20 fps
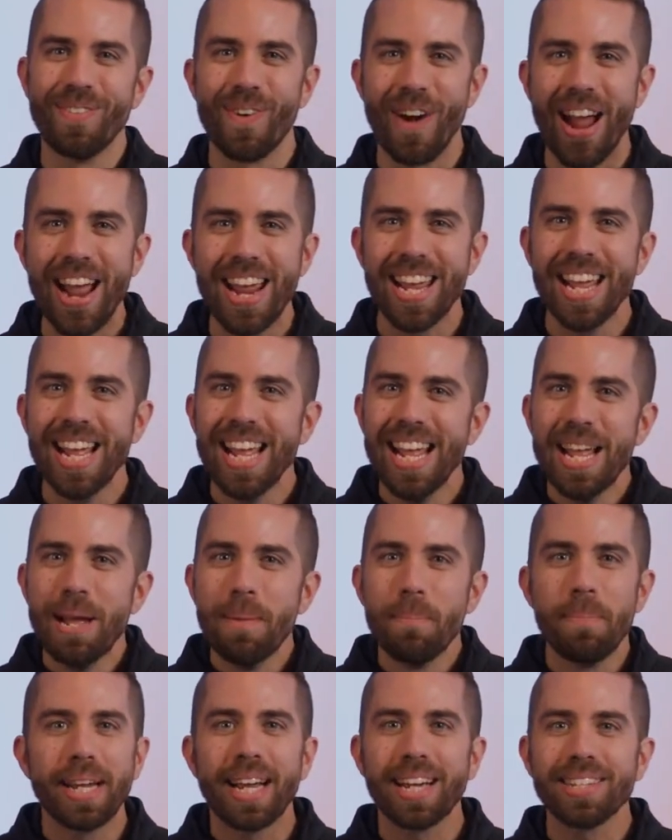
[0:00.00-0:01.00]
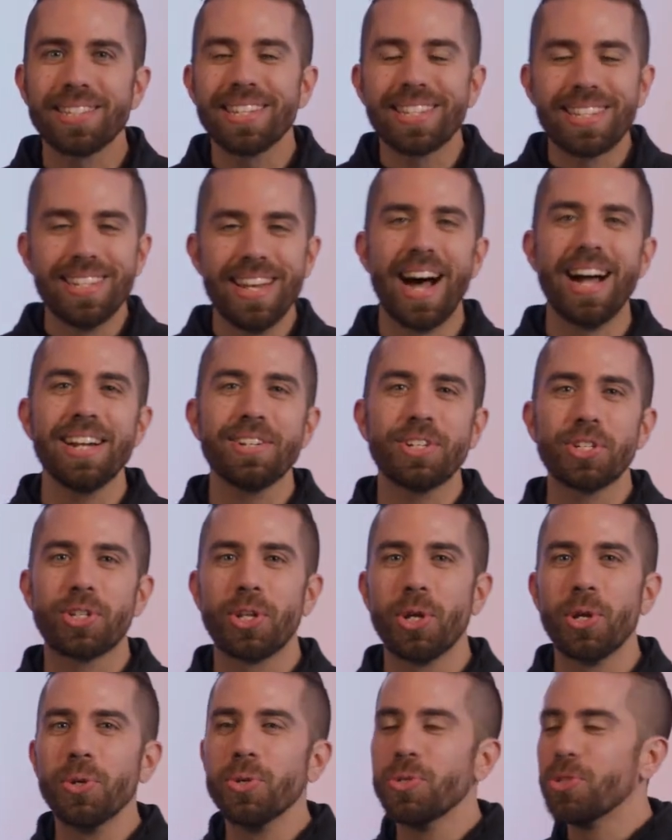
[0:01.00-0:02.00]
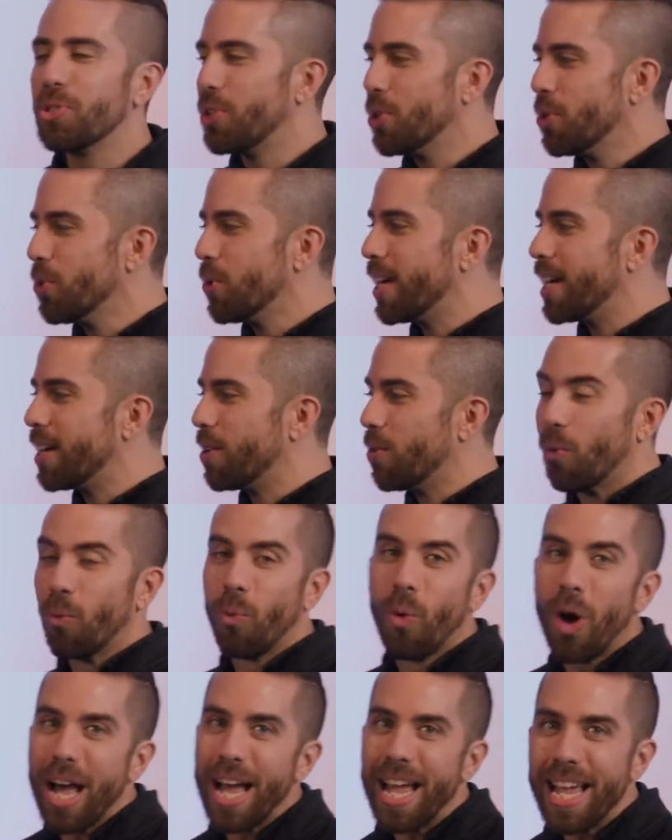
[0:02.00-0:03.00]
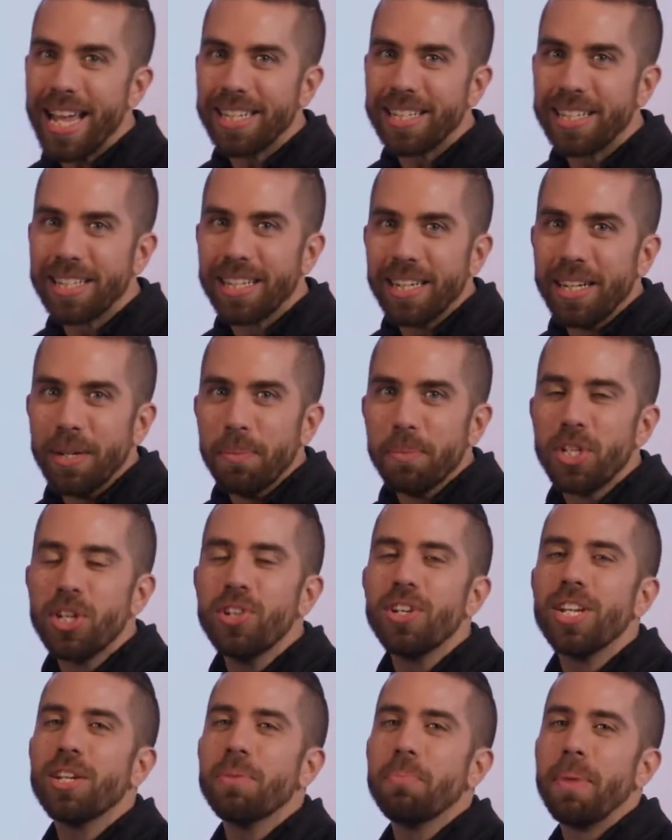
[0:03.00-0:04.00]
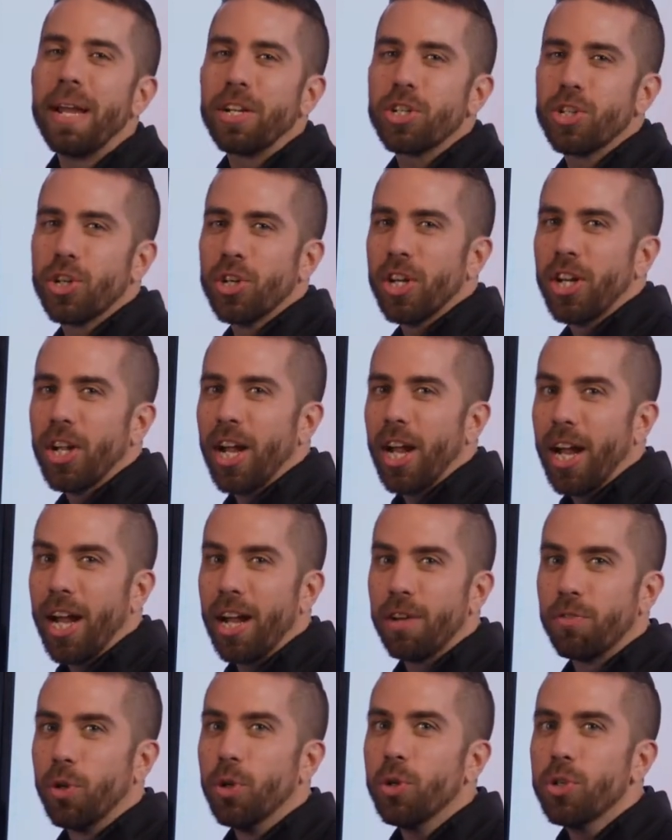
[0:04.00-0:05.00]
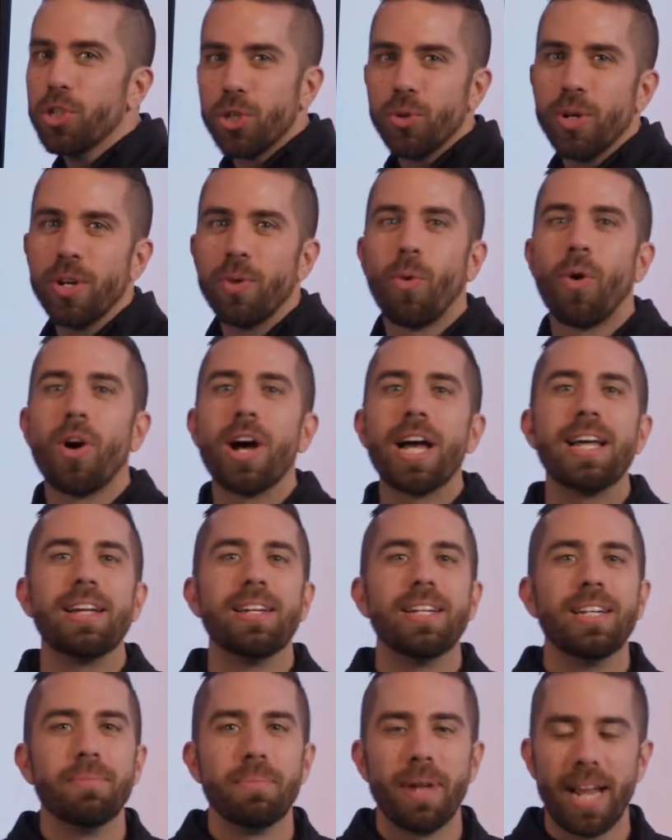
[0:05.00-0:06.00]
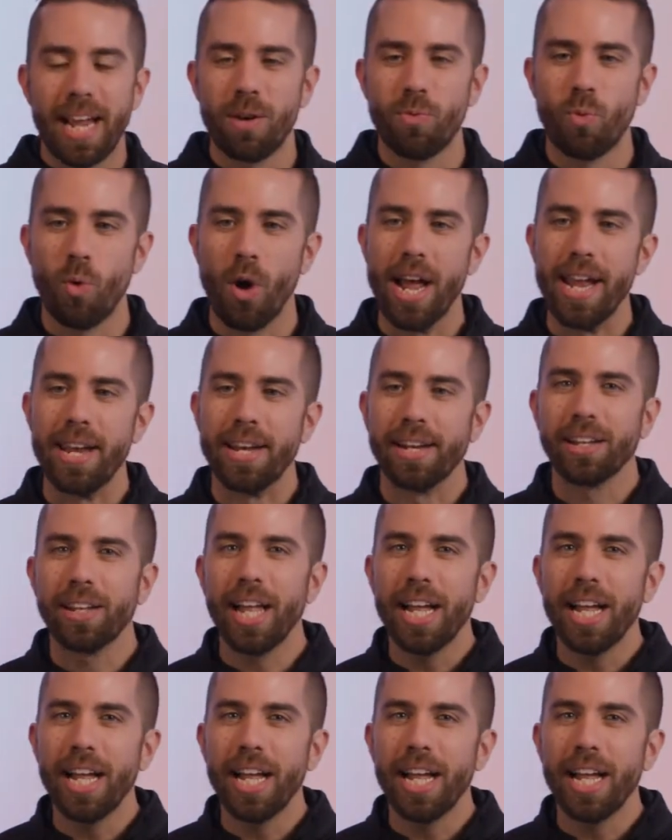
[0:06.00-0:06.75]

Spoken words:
right? Because it's not just who's doing what, you need to make sure to have who's doing what and when.